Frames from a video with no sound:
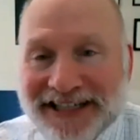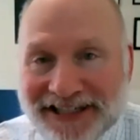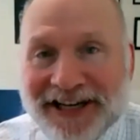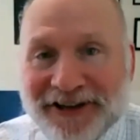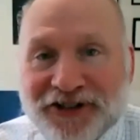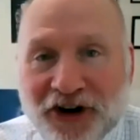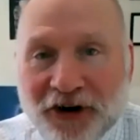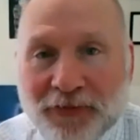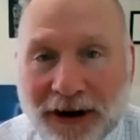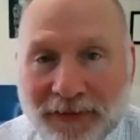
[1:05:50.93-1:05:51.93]
details
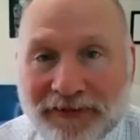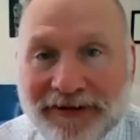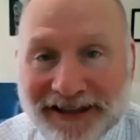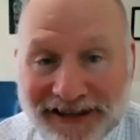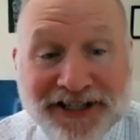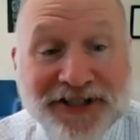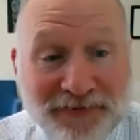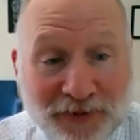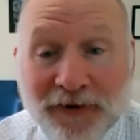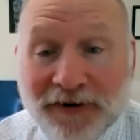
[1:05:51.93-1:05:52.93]
are probably less
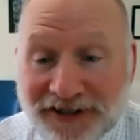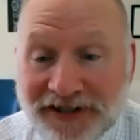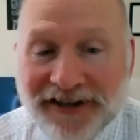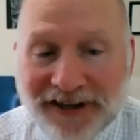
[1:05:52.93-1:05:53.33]
important